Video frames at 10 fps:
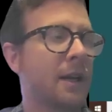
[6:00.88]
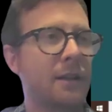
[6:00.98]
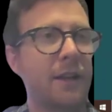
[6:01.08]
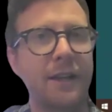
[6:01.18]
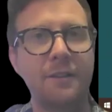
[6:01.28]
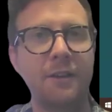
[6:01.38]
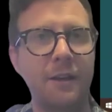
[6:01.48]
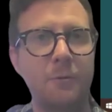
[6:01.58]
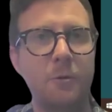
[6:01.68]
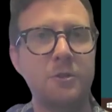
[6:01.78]
Like I said,
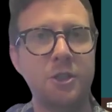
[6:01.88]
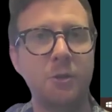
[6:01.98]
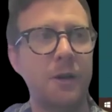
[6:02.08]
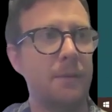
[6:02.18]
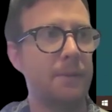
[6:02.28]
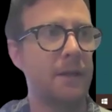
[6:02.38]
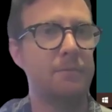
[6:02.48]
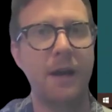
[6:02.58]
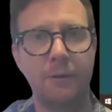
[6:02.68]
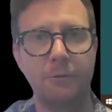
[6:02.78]
it won't show up in
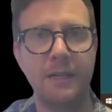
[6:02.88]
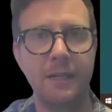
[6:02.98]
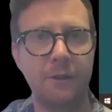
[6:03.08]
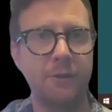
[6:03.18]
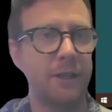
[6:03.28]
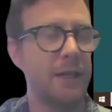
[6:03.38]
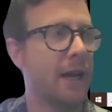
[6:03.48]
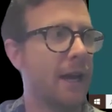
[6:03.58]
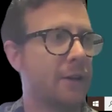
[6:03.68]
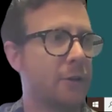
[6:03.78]
my read only
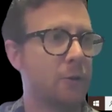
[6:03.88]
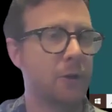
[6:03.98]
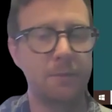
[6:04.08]
category,